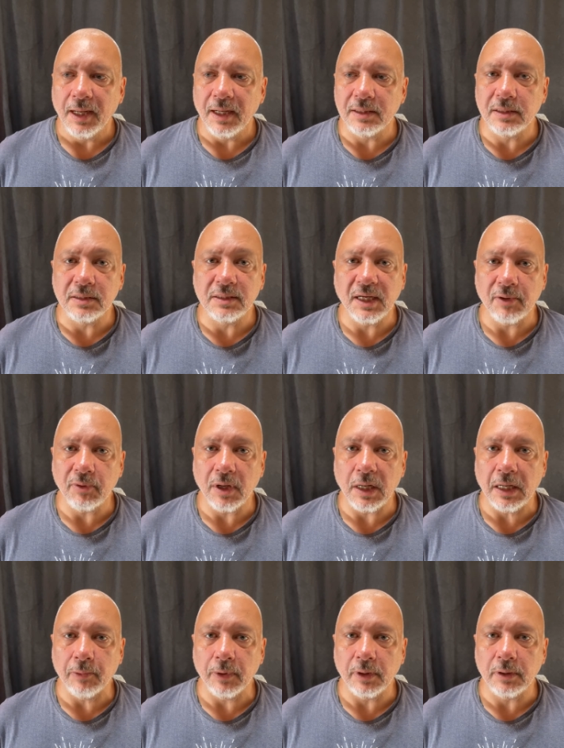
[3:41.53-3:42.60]
It's a
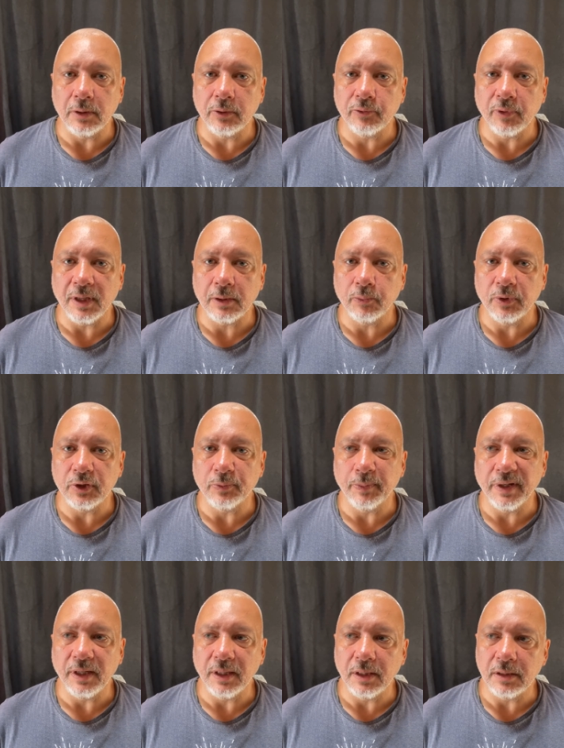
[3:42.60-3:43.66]
0-hour contract, which
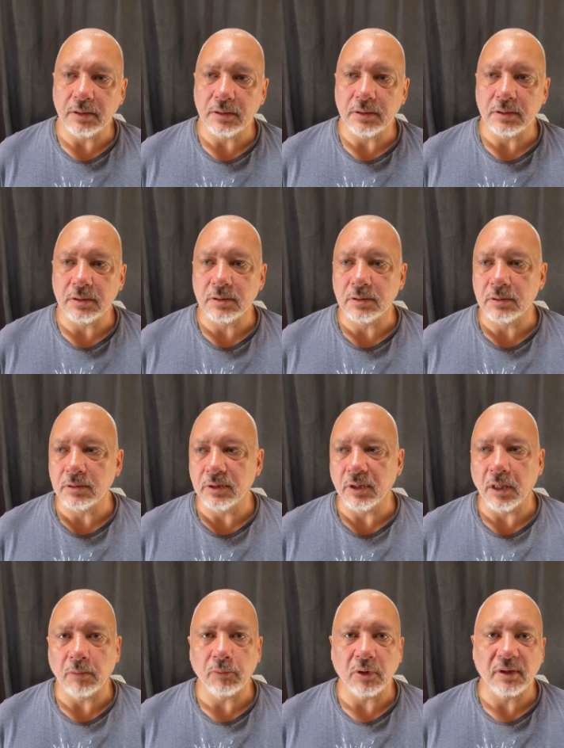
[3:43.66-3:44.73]
means, you
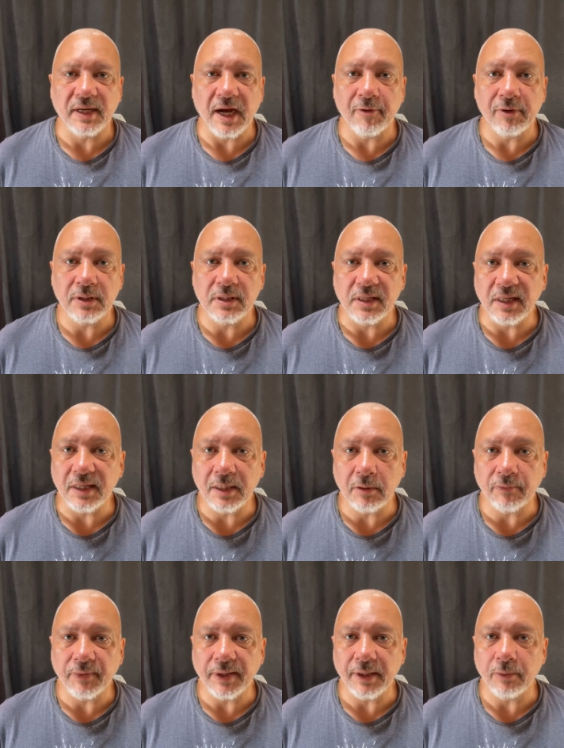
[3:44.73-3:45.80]
know, I'm not guaranteed
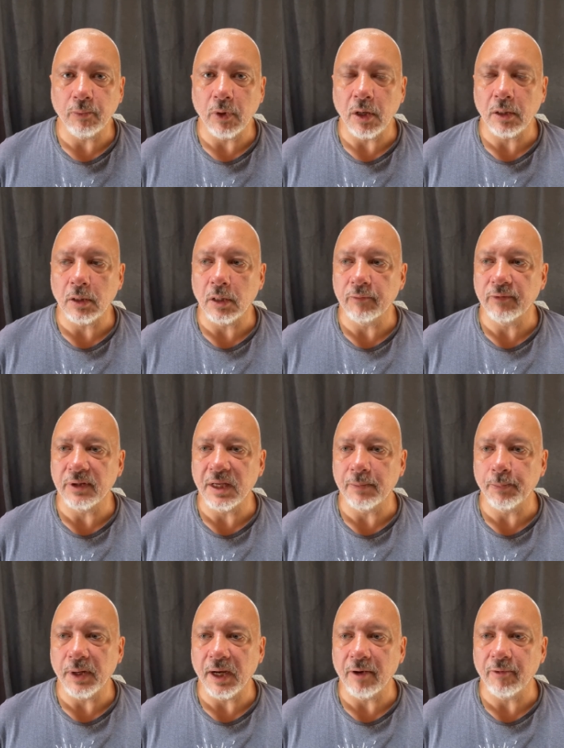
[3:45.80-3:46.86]
of any work over
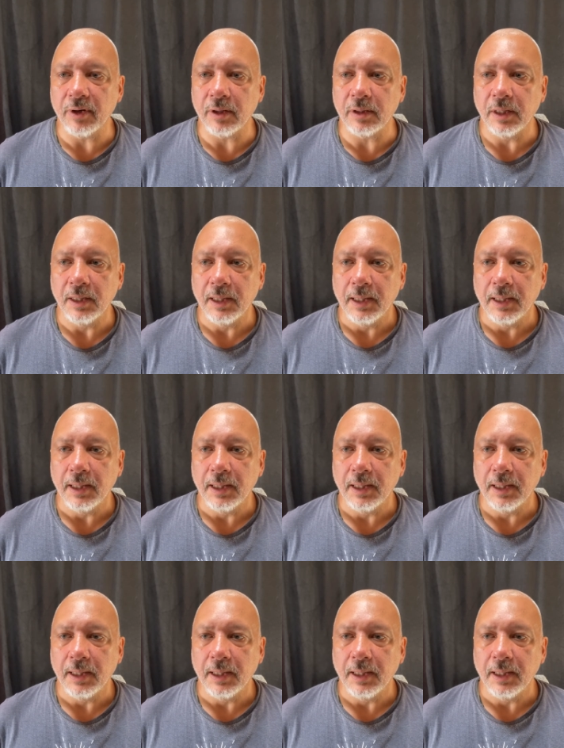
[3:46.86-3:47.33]
that period.